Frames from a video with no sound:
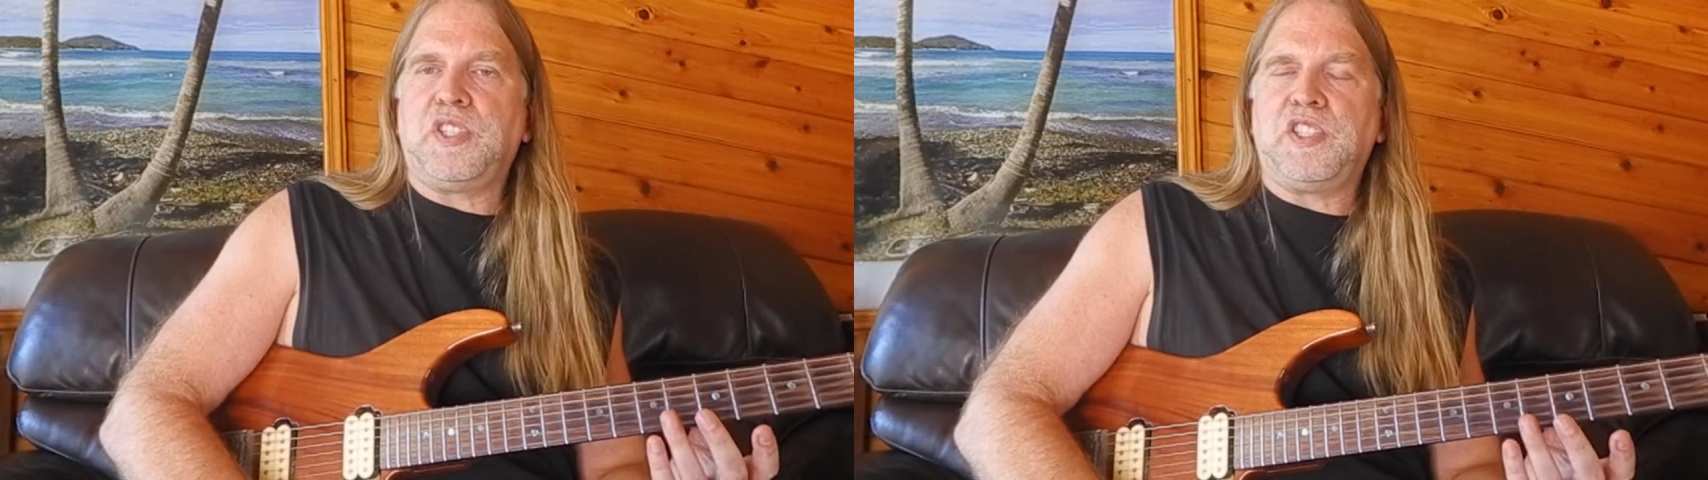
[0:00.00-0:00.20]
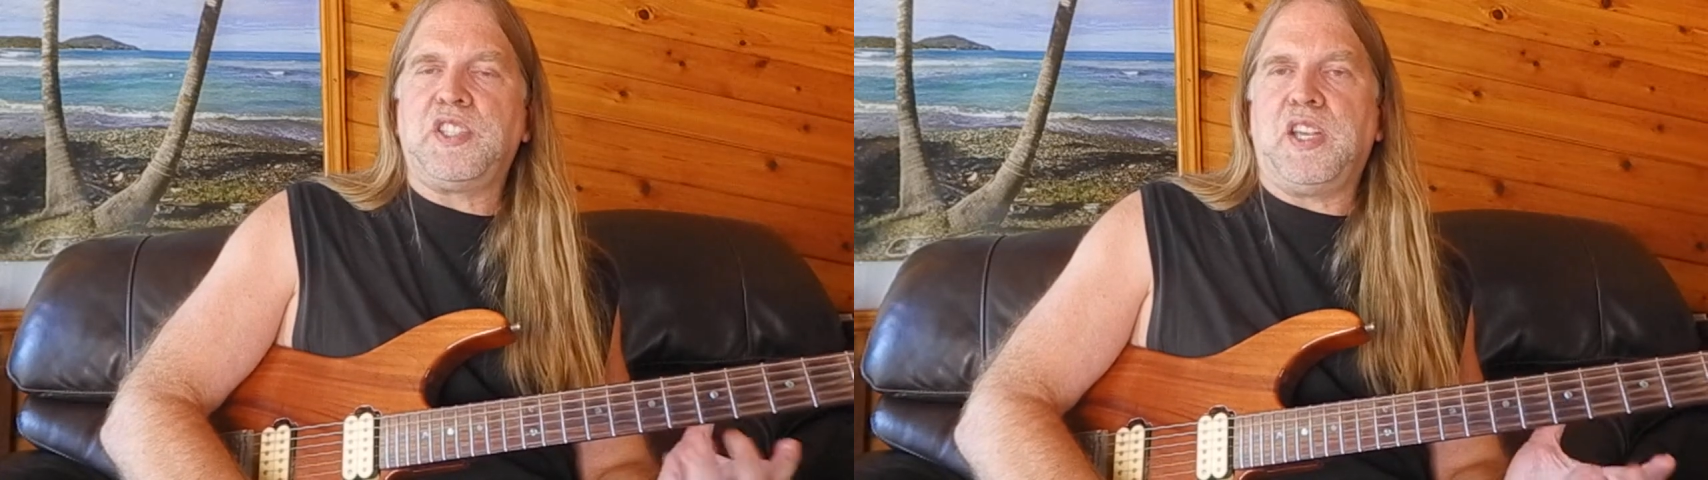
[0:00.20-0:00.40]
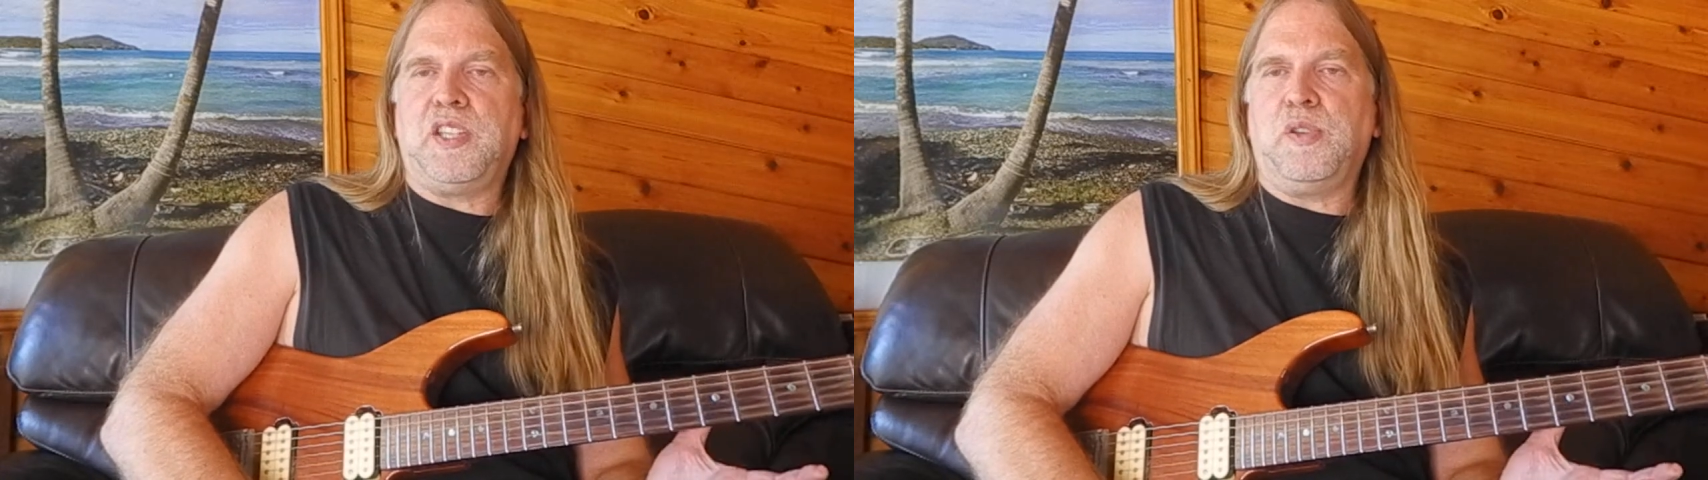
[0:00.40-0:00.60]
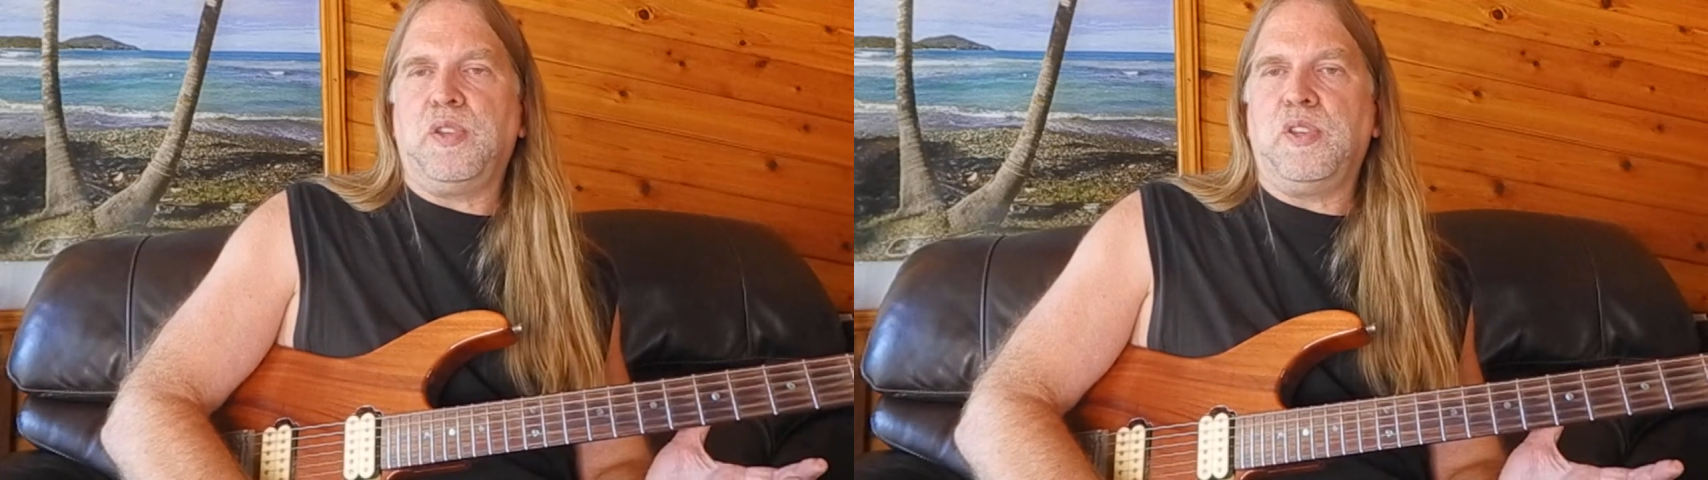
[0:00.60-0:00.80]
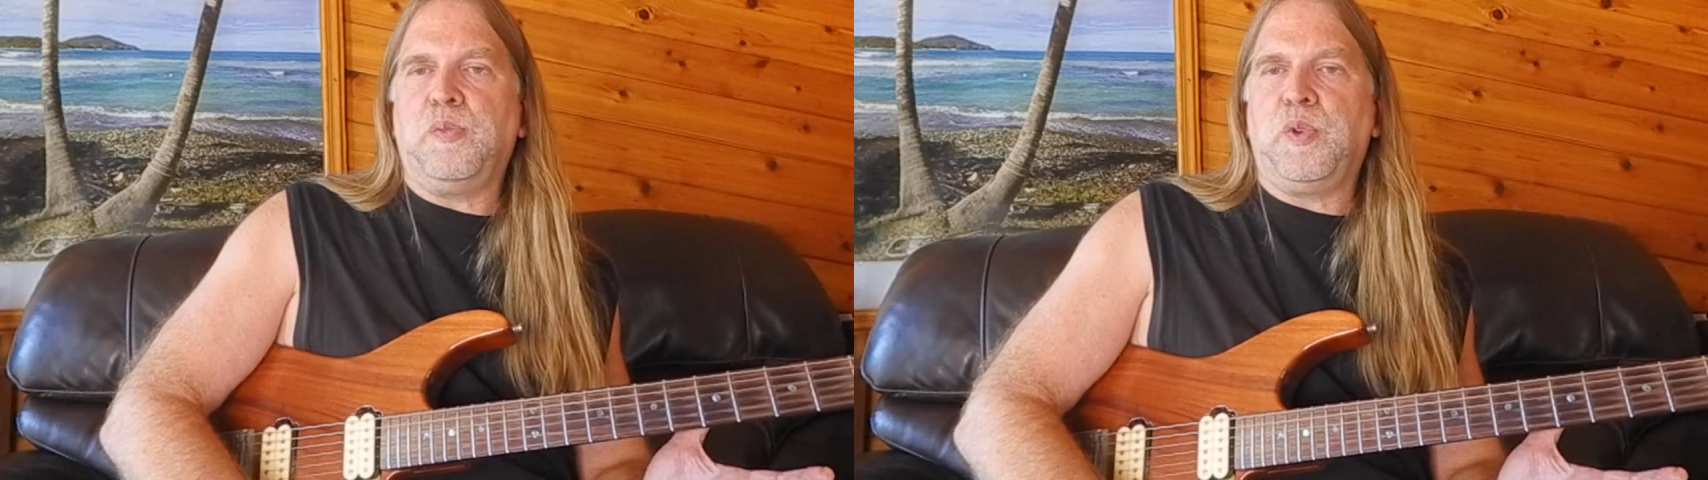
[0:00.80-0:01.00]
stand out a
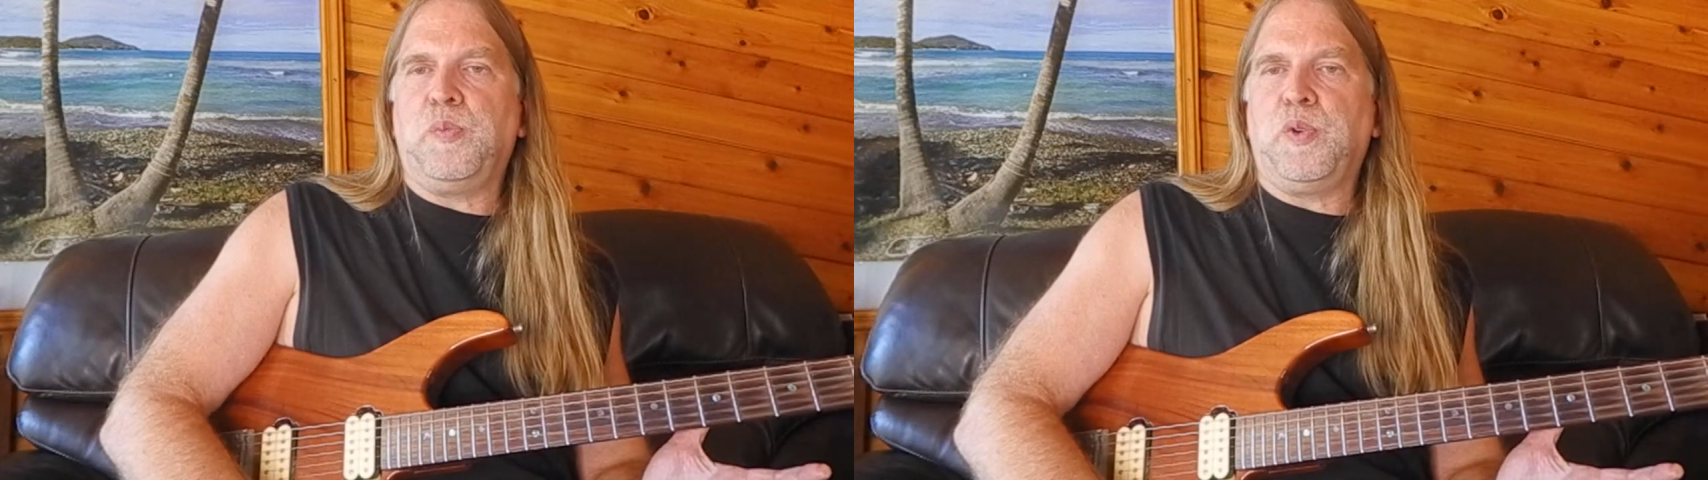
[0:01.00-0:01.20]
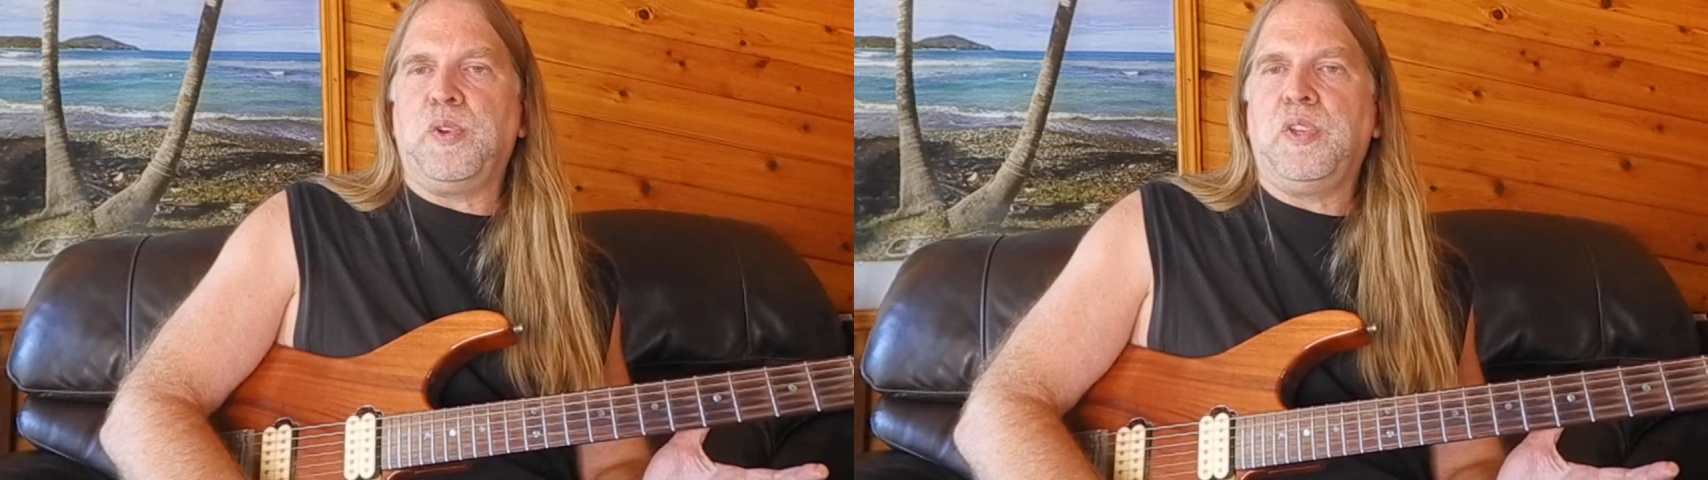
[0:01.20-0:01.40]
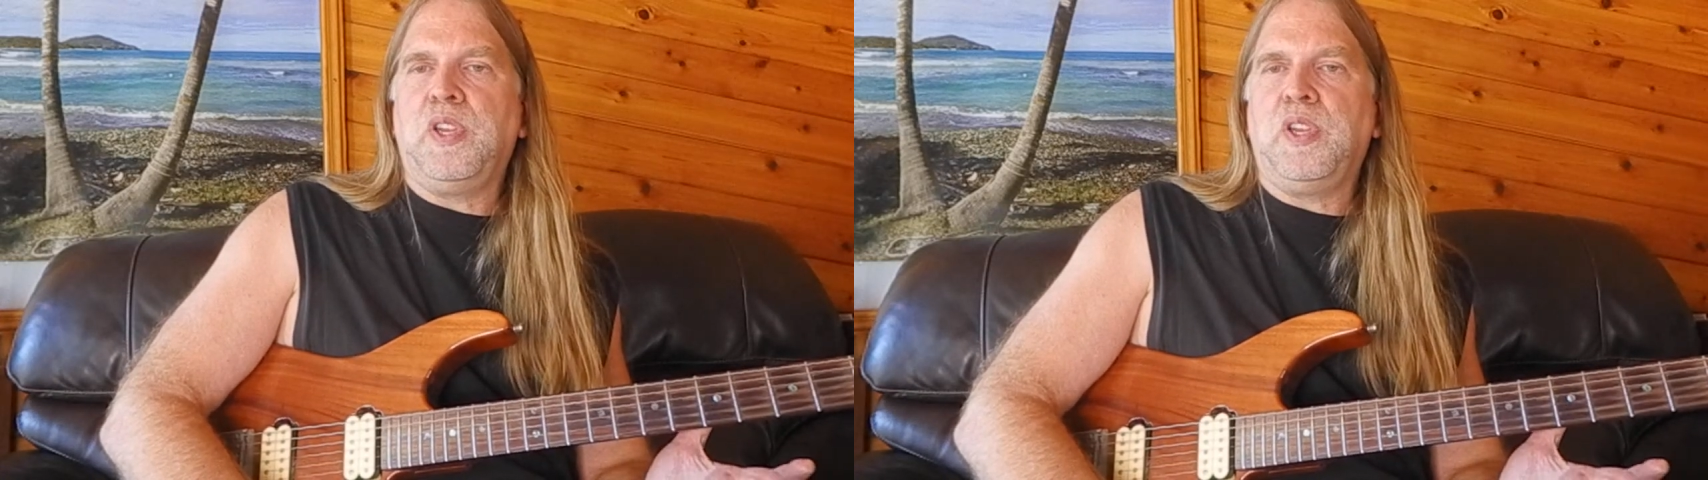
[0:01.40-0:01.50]
little bit more.